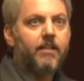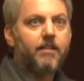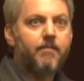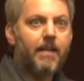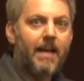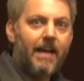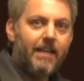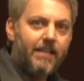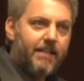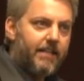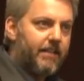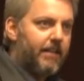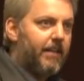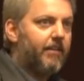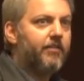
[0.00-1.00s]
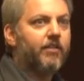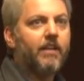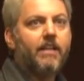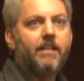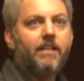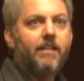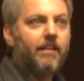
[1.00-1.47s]
and give me idea after
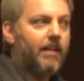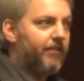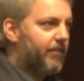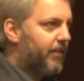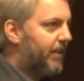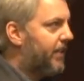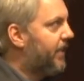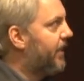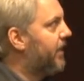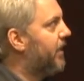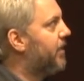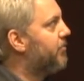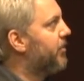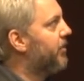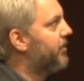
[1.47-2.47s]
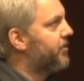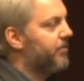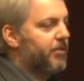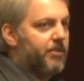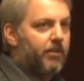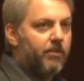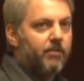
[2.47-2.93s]
idea after idea and produce
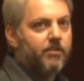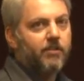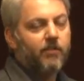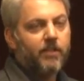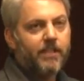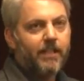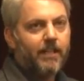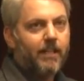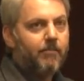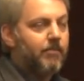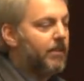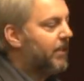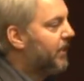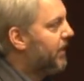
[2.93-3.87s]
returns over time?